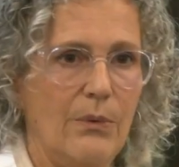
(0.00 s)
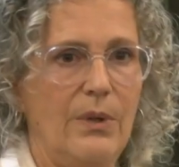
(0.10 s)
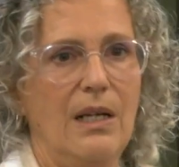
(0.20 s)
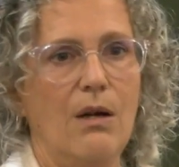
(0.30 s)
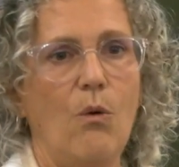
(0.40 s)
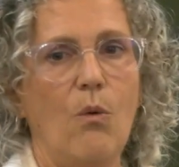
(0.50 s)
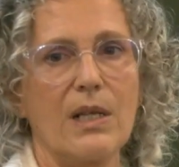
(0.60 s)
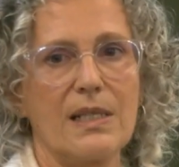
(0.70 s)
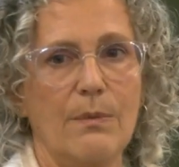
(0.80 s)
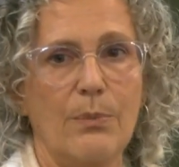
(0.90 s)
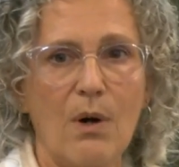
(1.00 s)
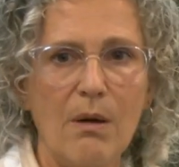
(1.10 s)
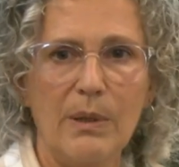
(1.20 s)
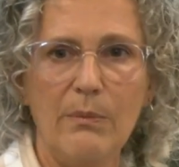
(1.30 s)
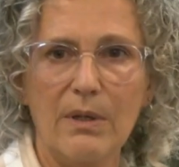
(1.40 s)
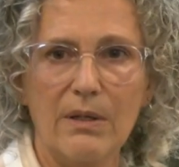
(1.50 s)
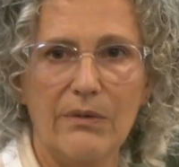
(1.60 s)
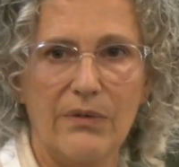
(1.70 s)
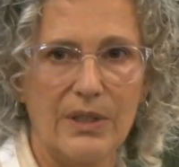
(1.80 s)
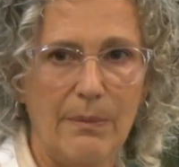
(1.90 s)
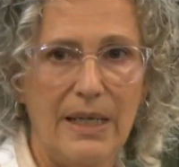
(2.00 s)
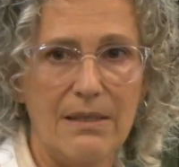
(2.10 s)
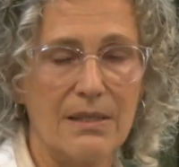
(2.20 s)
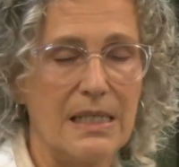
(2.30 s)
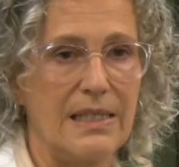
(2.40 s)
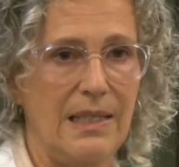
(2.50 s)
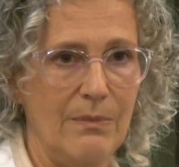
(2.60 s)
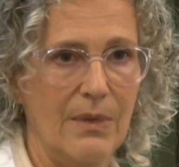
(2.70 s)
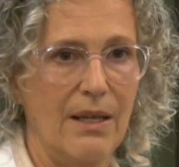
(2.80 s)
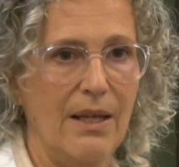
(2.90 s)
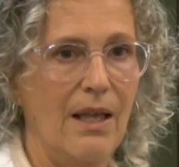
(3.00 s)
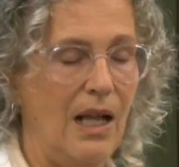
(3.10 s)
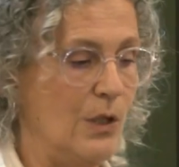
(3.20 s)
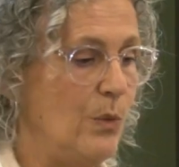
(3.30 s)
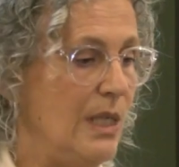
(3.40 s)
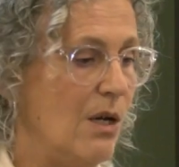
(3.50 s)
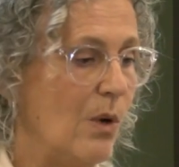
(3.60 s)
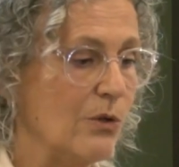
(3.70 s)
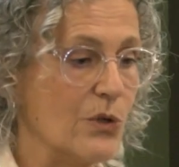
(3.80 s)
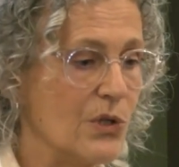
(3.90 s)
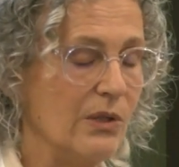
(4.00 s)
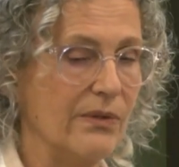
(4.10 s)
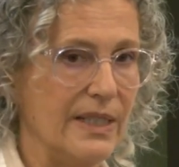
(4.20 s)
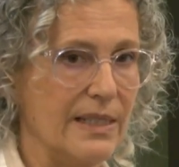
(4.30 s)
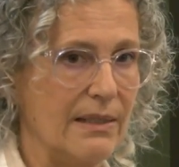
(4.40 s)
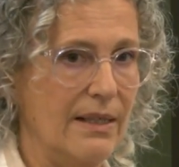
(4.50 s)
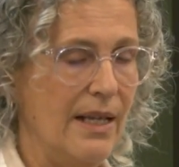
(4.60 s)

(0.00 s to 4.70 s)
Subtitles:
we know what's a problem for the maintenance team, and we know how to solve it.